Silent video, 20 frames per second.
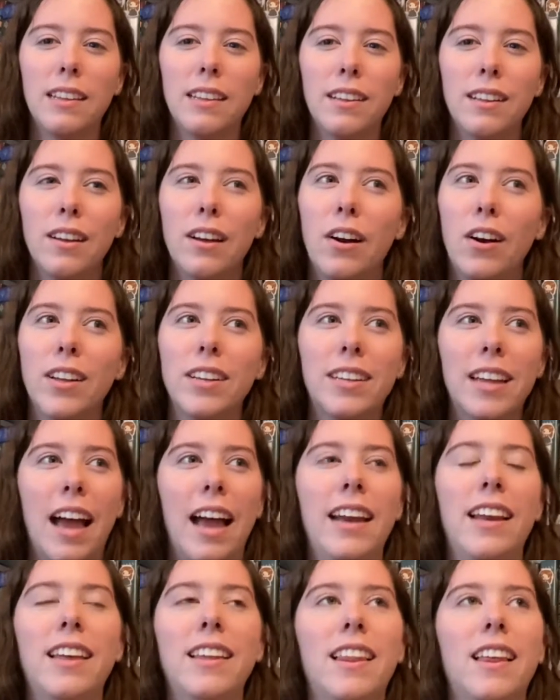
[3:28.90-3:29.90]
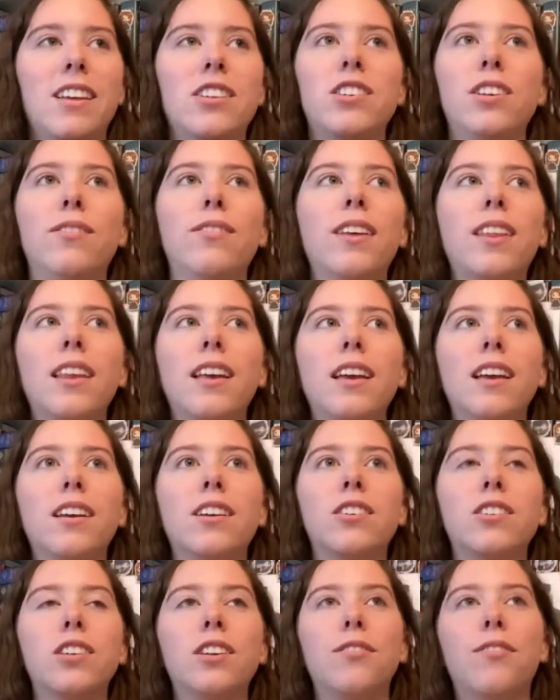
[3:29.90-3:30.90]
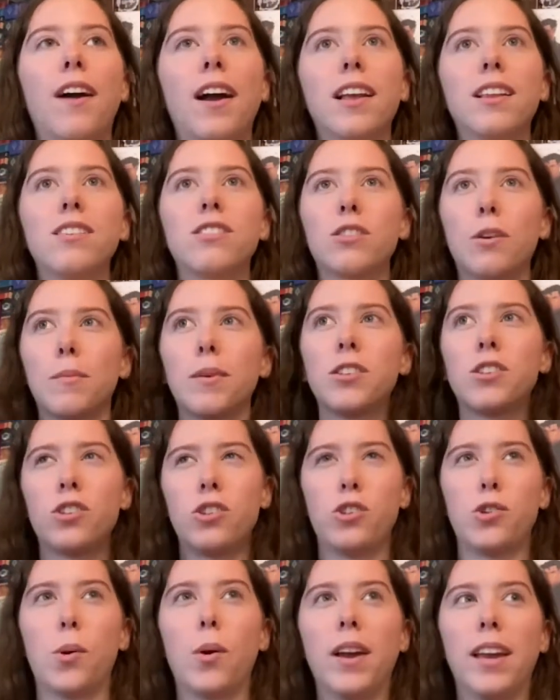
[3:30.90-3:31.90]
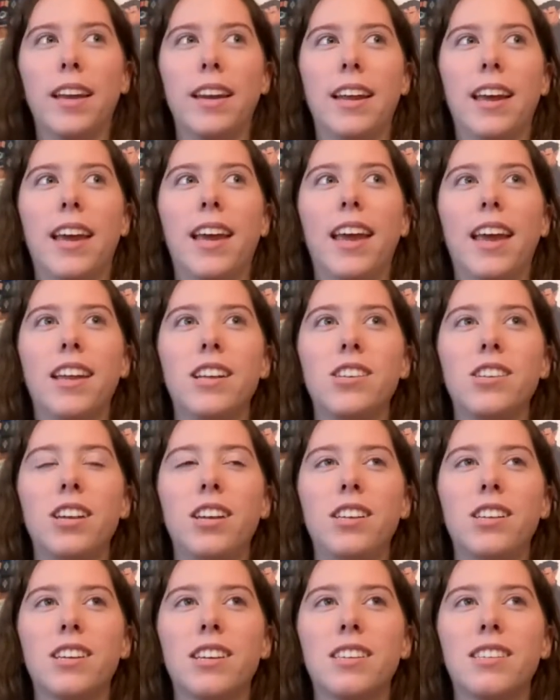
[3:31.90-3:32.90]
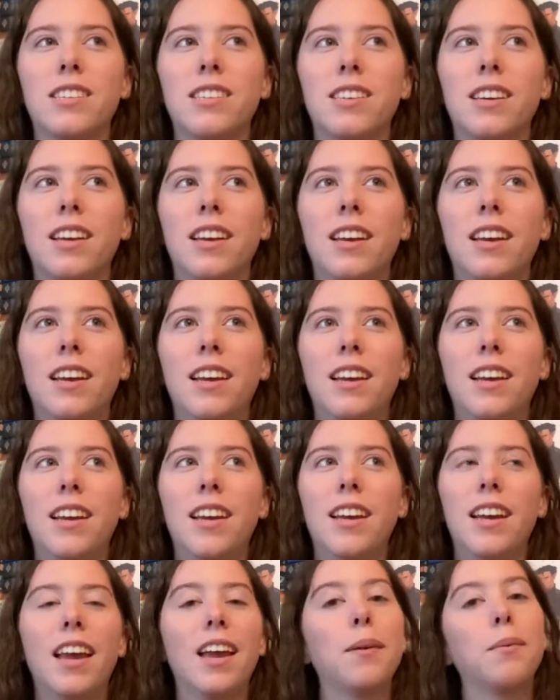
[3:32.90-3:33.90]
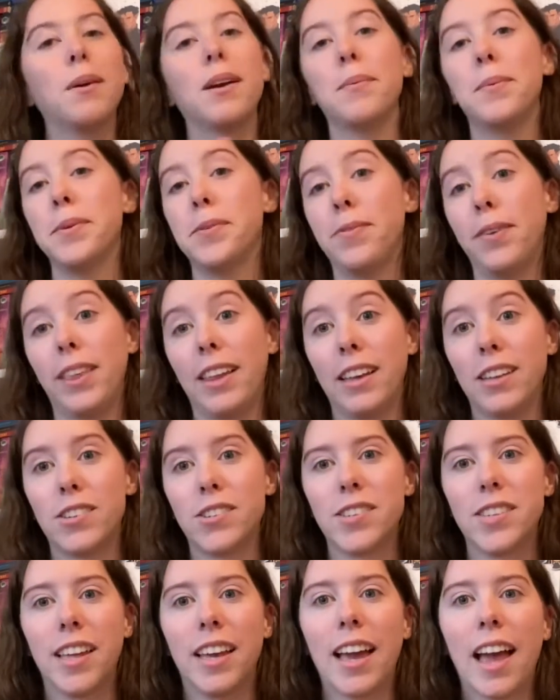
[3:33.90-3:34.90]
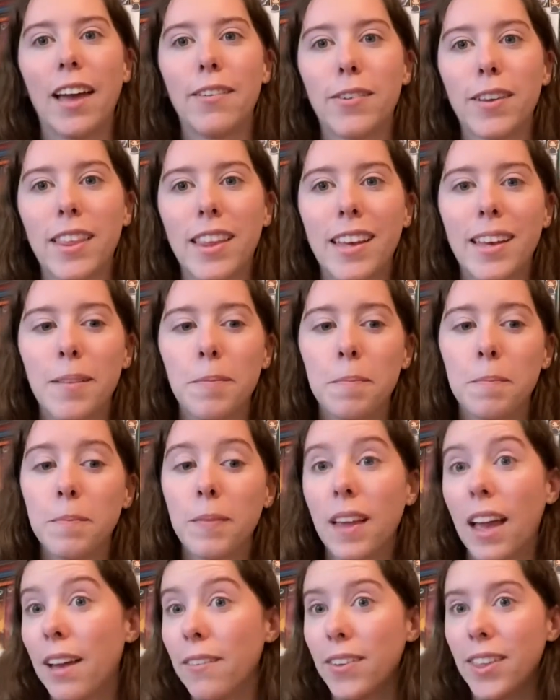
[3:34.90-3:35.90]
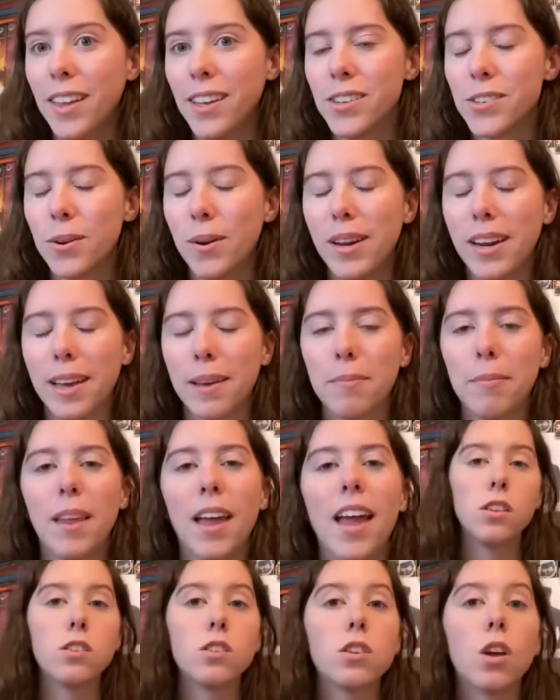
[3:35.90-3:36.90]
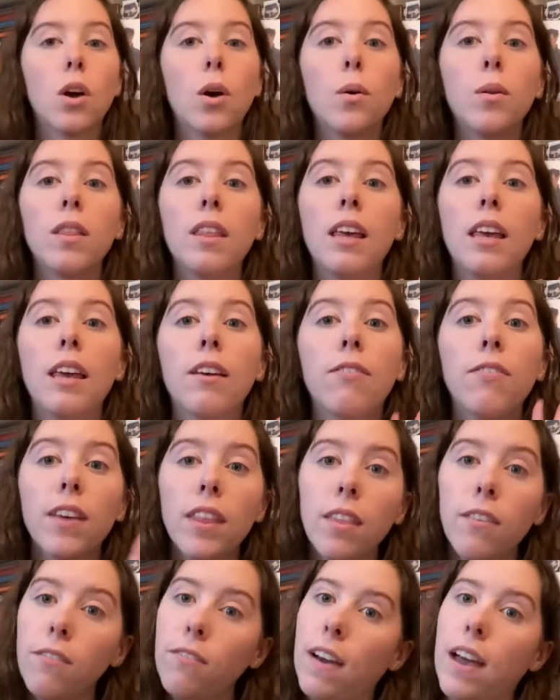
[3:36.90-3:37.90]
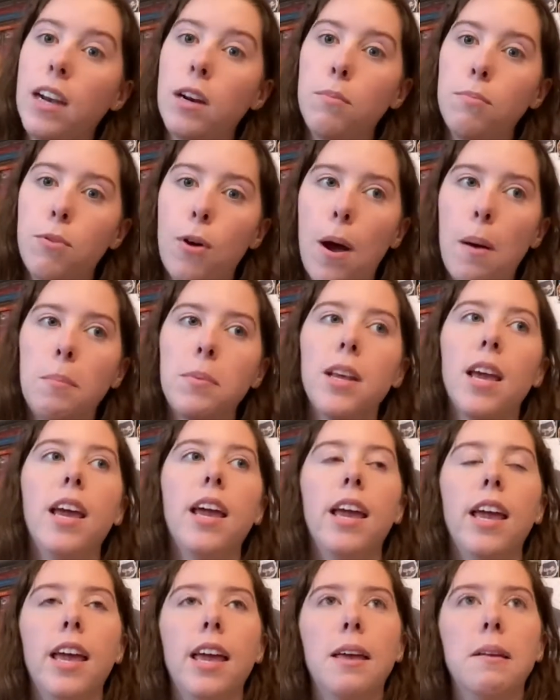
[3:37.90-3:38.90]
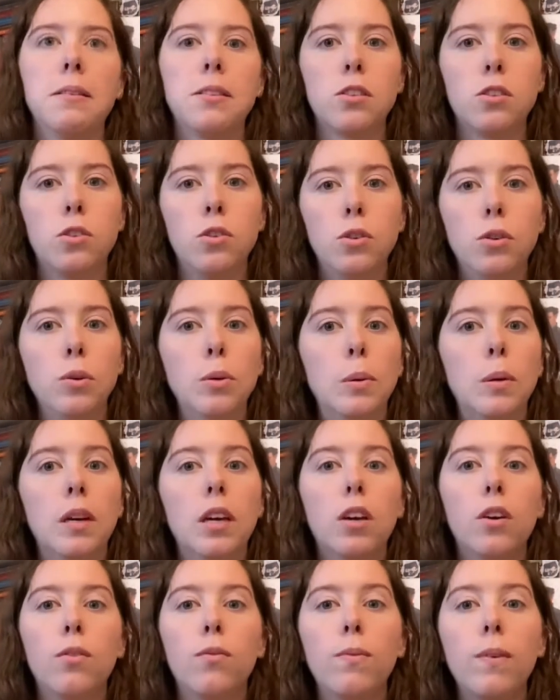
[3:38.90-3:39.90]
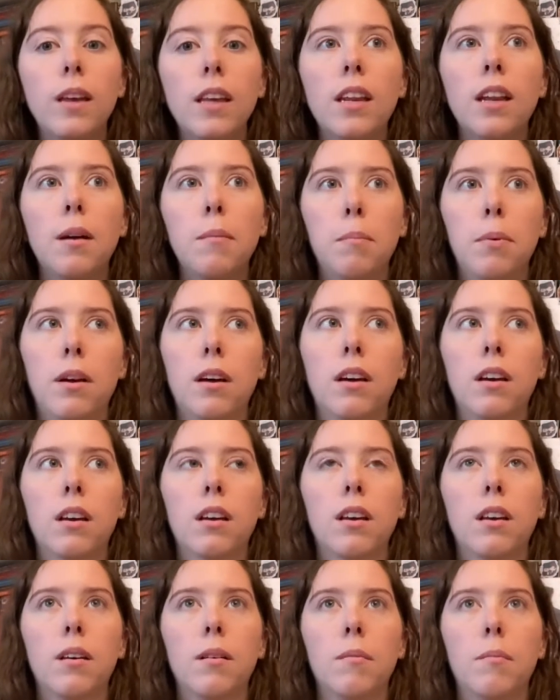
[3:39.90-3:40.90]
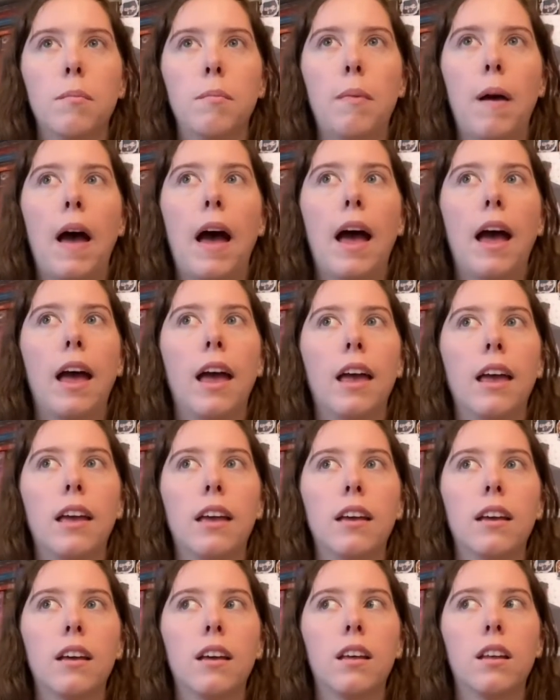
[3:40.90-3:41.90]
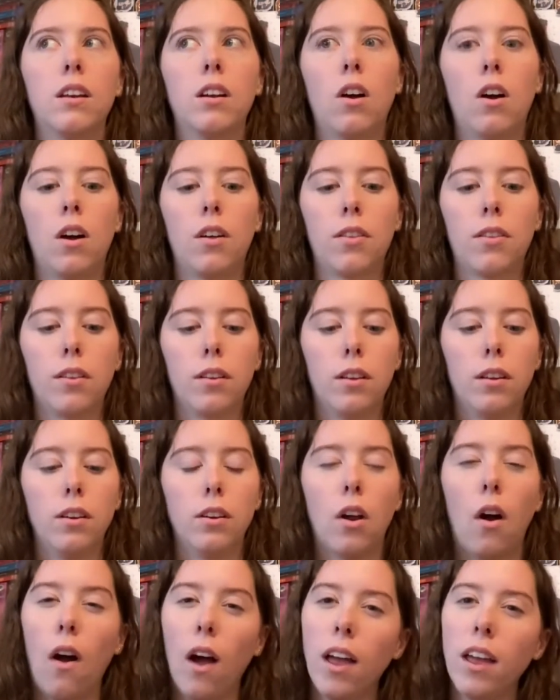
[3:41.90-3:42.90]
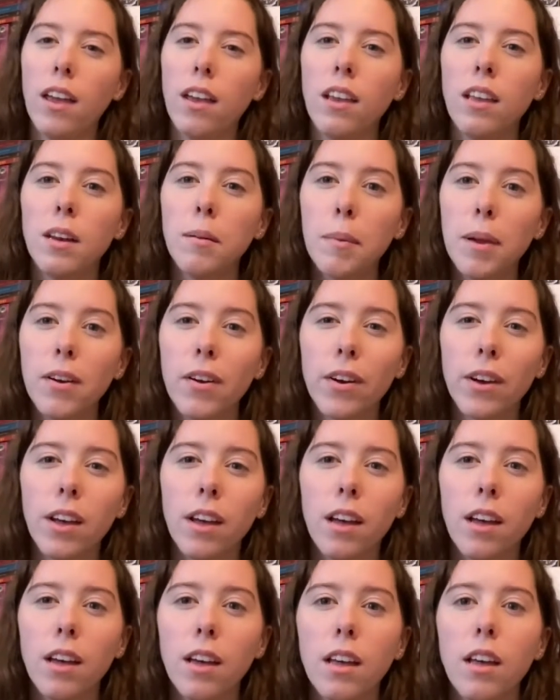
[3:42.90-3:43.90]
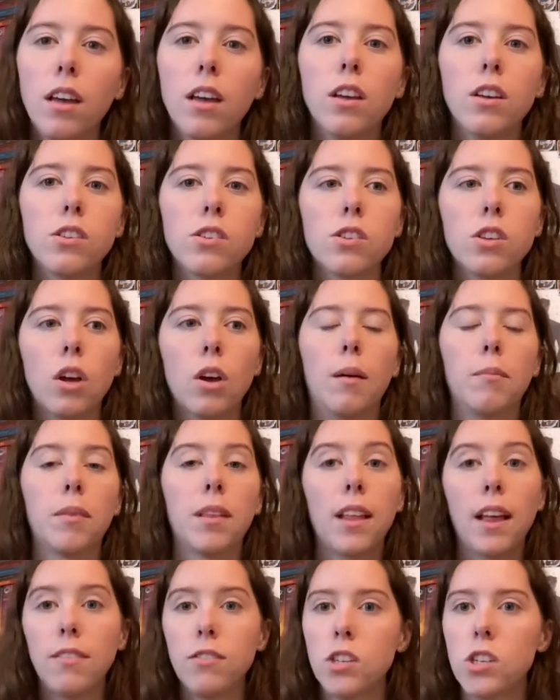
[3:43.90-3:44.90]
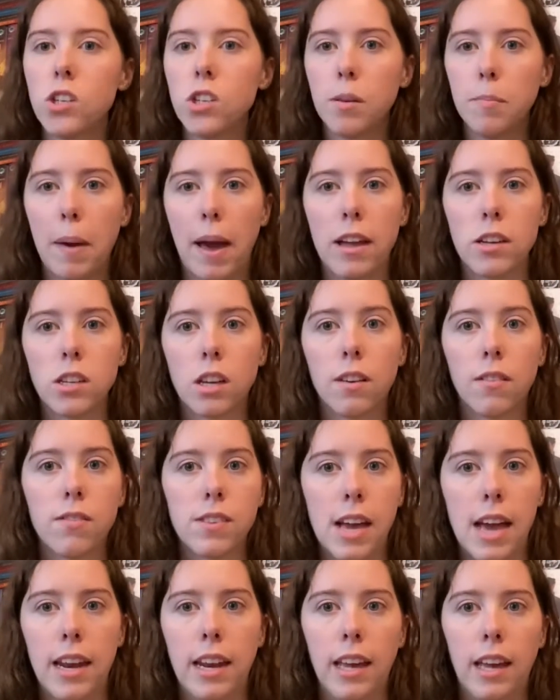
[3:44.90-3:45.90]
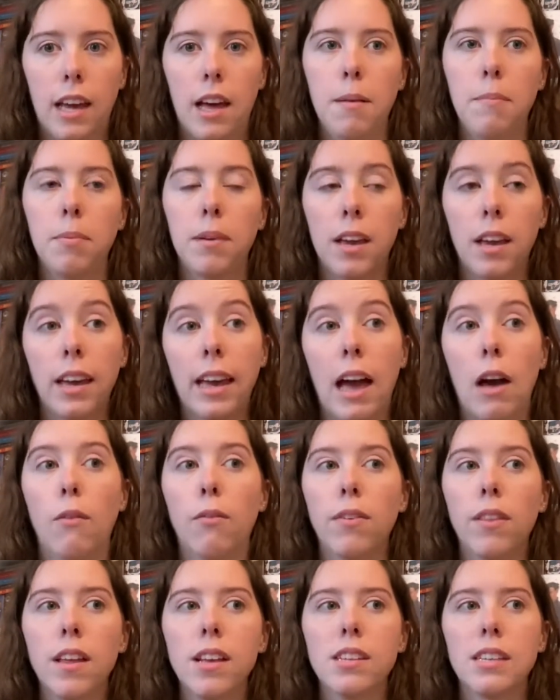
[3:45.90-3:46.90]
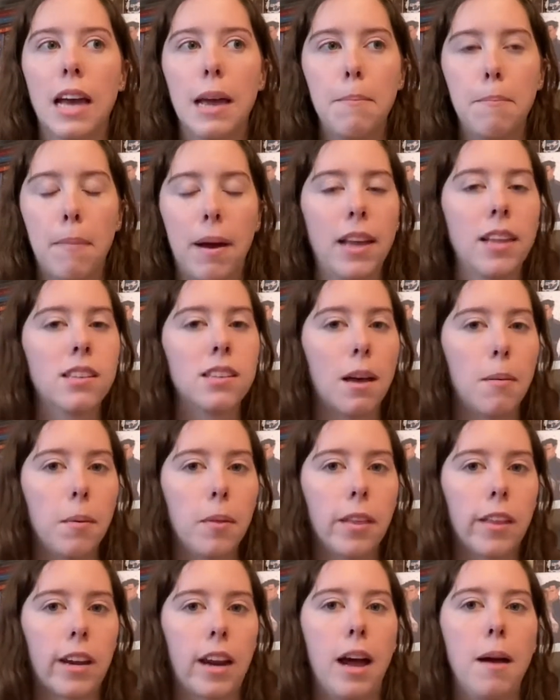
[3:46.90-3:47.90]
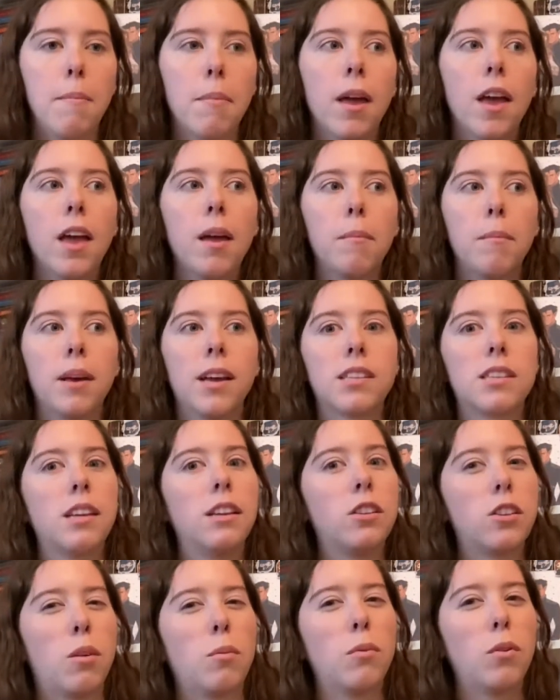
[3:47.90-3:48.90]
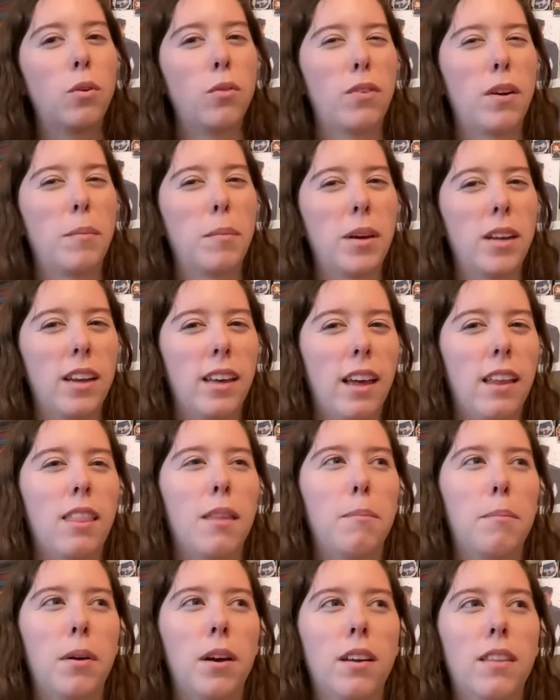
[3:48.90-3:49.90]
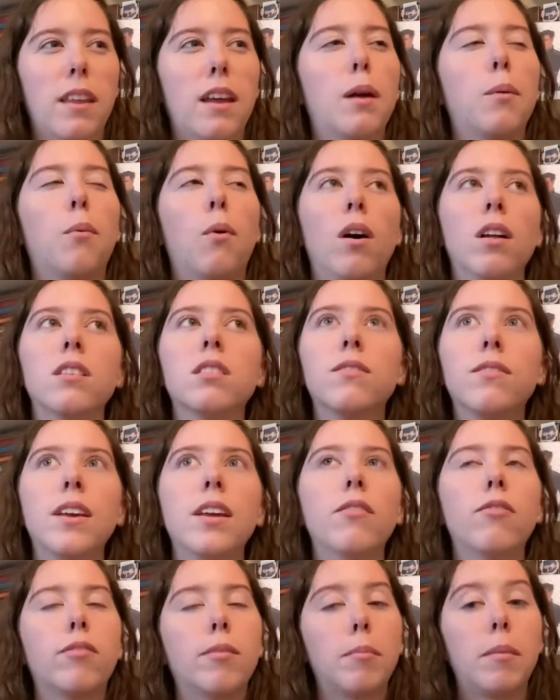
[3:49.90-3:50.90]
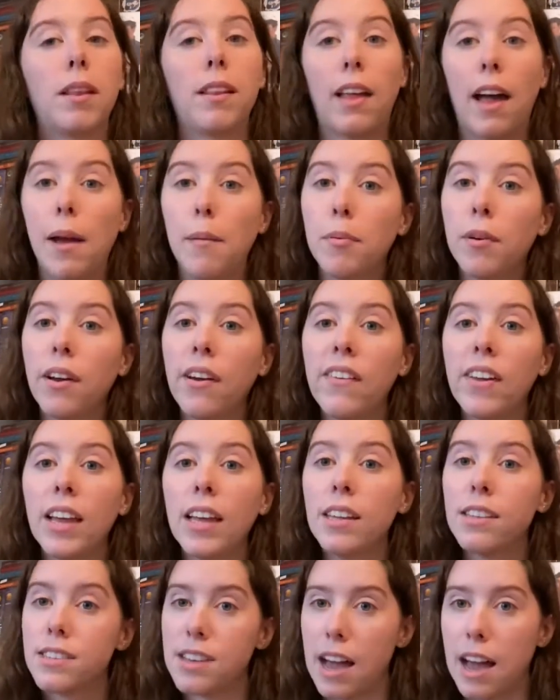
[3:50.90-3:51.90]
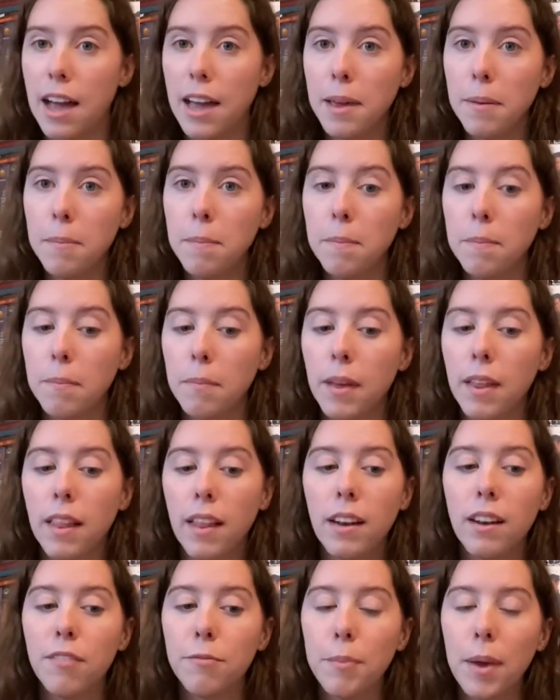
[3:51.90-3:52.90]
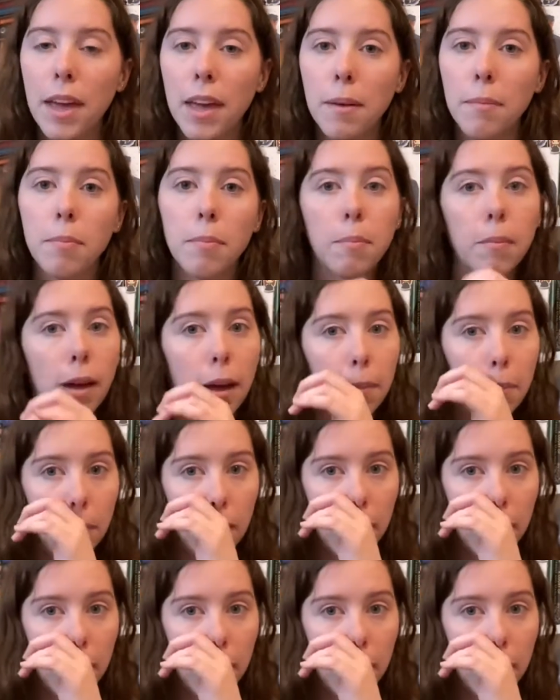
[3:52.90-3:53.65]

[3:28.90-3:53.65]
on tidying. She finds so much joy in it, and she just, it was really interesting. I really enjoyed it. So the fifth and final prompt is to read a book by an author not in America. So The Life-Changing Magic of Tidying Up can count for this. I might double it up because I don't know if I'm going to get the book that I want to read from the library in time by the end of May, but